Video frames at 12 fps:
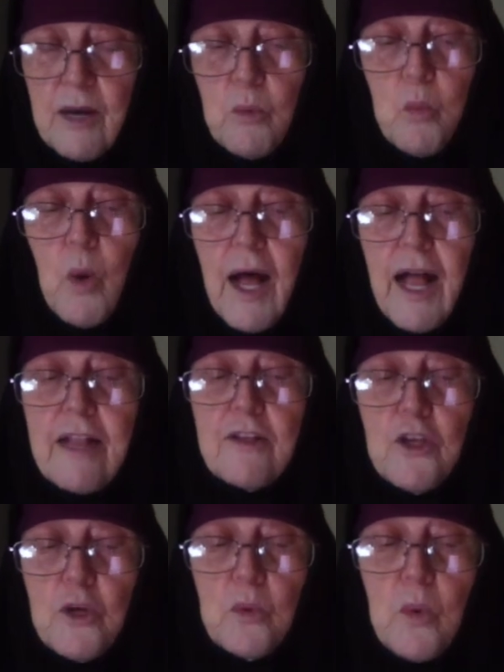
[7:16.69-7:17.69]
while
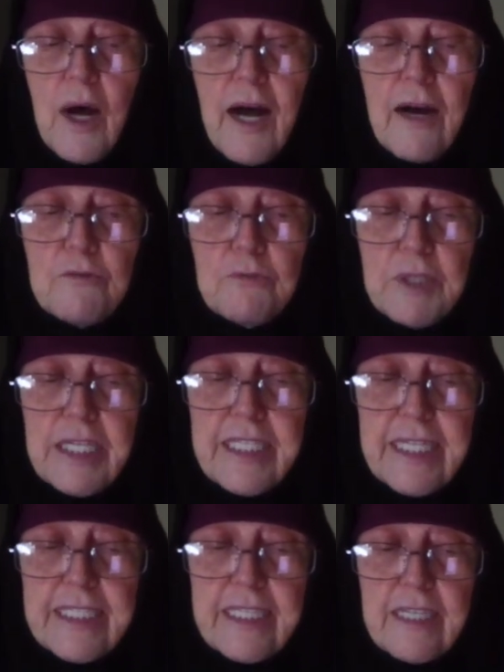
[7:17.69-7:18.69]
you are
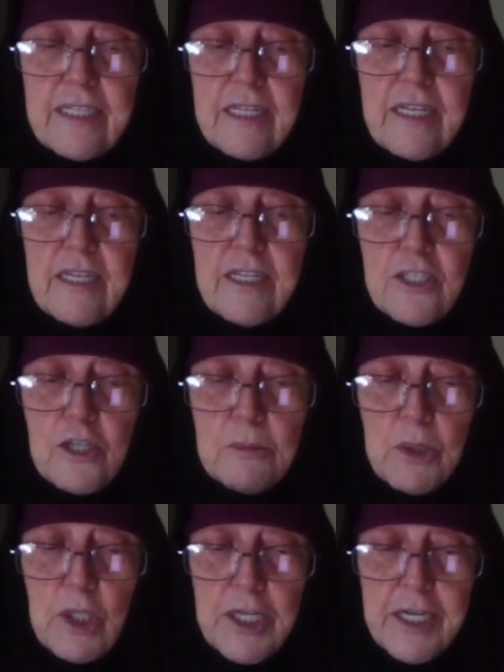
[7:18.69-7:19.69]
reading your
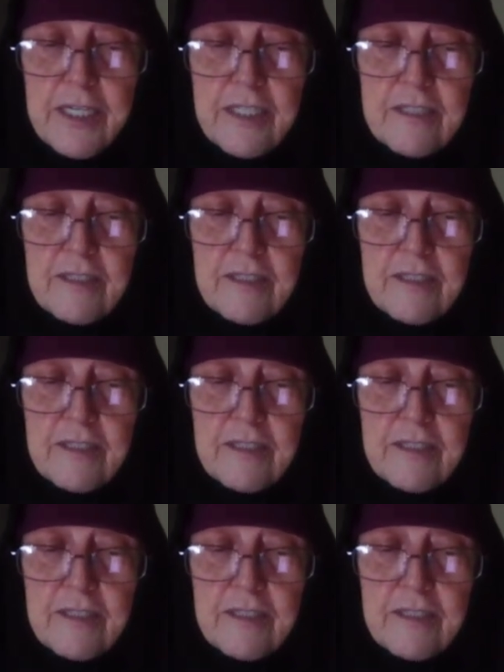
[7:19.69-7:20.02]
book?